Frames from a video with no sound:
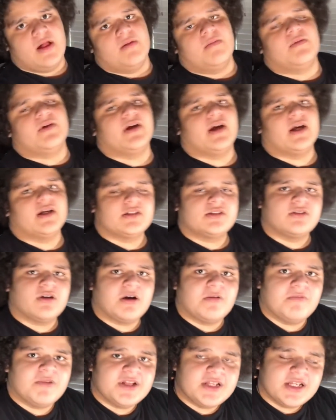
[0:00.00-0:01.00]
But yeah, so
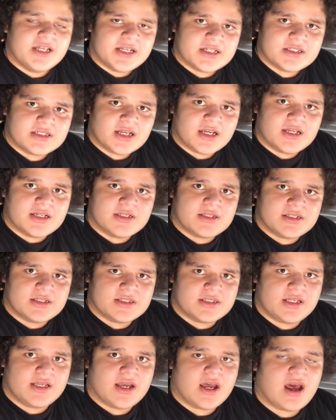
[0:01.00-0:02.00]
I'm really excited to
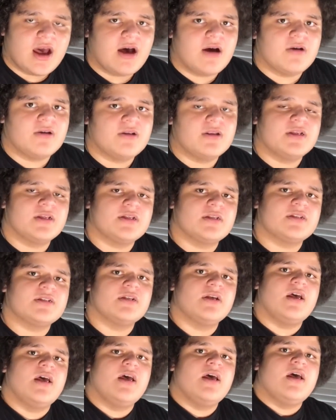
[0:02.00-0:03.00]
see how this
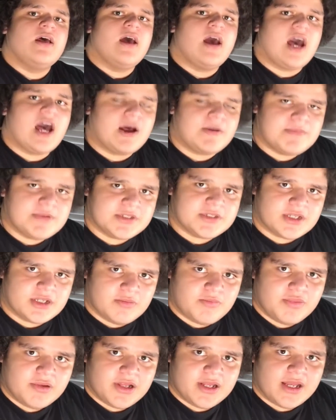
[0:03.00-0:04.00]
app is going to
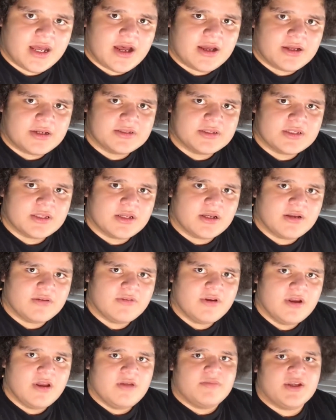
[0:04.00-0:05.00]
play out and stuff.
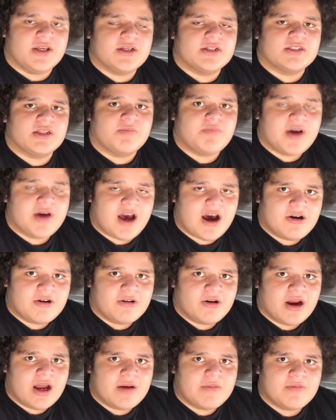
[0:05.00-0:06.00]
Because the
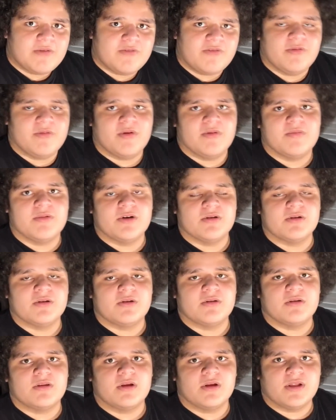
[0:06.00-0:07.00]
Powder app, if you remember
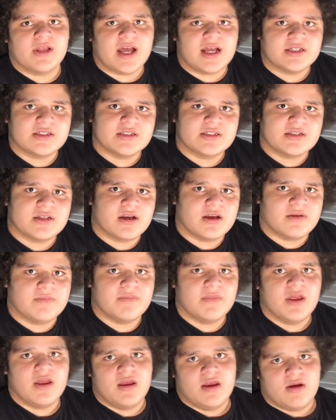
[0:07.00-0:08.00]
the last
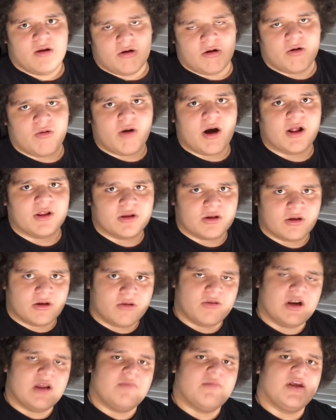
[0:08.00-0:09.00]
time, or a while ago
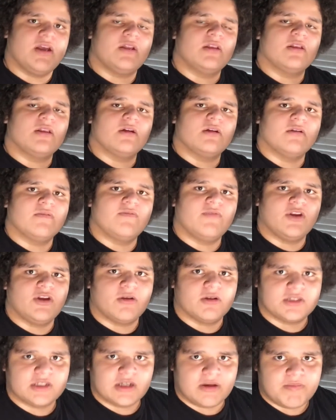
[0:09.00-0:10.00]
when I made the video
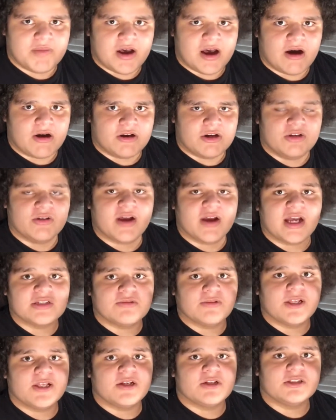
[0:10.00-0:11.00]
on top of Powder, you guys
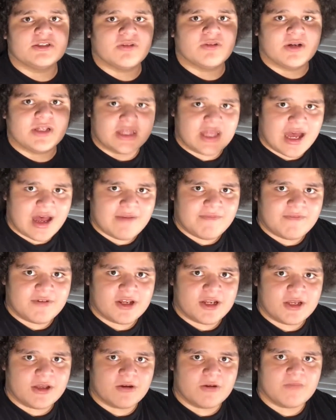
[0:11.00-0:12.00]
really enjoyed that
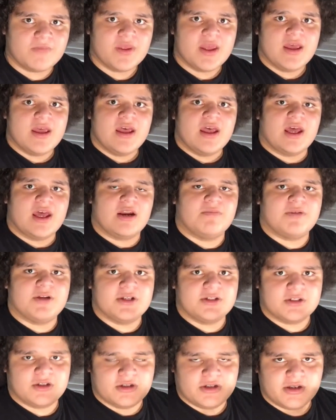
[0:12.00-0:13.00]
video, and I'm pretty
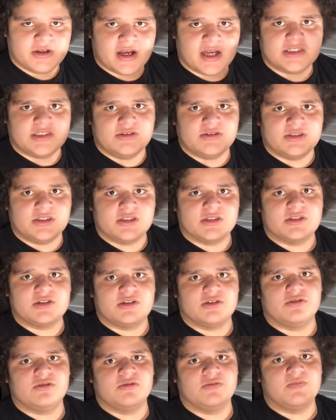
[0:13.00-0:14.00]
sure you guys used it
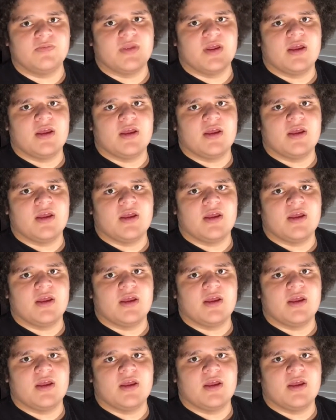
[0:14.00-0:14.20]
too,